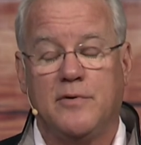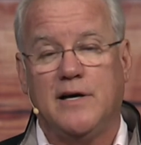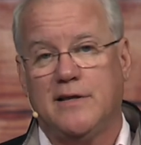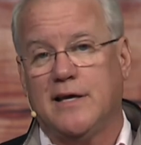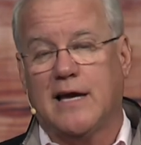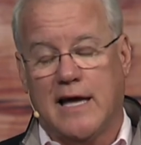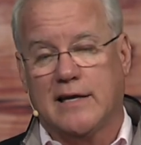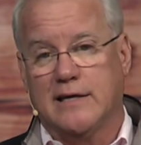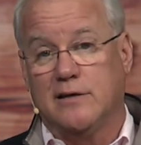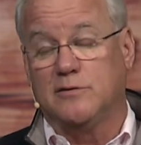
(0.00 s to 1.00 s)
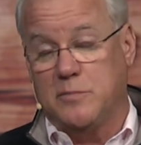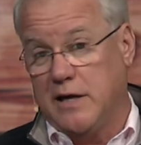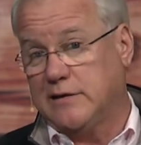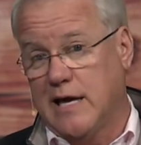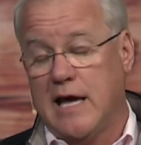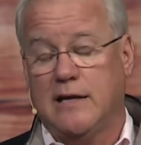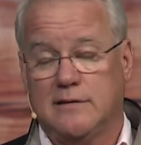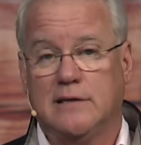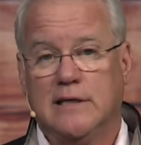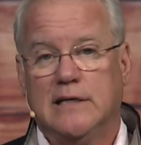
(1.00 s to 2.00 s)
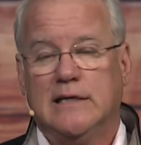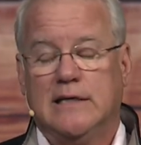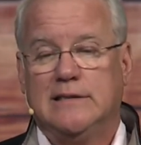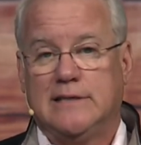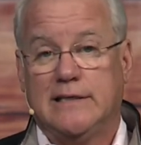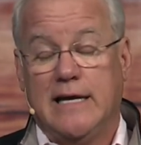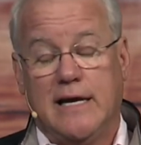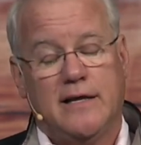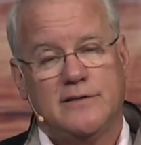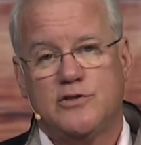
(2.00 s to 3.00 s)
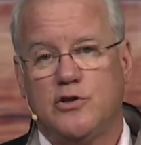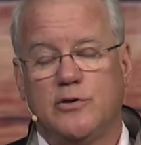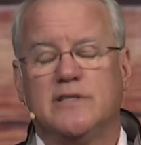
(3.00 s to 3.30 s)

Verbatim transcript: Well, they kind of giggled about that. And said, Yeah, that's true.